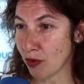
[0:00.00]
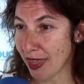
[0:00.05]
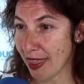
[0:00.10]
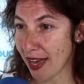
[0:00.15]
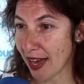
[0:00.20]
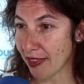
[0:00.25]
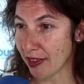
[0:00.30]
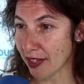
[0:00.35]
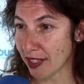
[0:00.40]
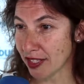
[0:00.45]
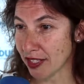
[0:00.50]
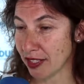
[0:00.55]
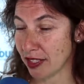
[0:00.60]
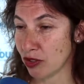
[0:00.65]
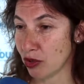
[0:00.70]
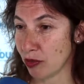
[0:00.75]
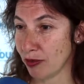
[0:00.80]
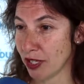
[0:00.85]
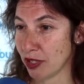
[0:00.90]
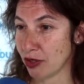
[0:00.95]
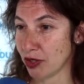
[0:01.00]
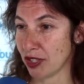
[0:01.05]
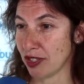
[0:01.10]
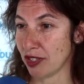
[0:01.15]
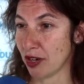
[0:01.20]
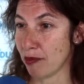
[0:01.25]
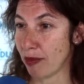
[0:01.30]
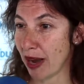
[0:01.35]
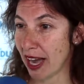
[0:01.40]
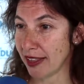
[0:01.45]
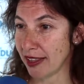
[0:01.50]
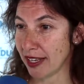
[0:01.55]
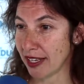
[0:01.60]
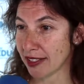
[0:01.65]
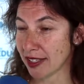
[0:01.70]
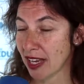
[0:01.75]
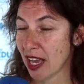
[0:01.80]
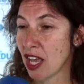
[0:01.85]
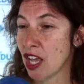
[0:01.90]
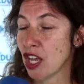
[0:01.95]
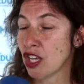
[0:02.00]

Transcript: with others, need to be using their bodies.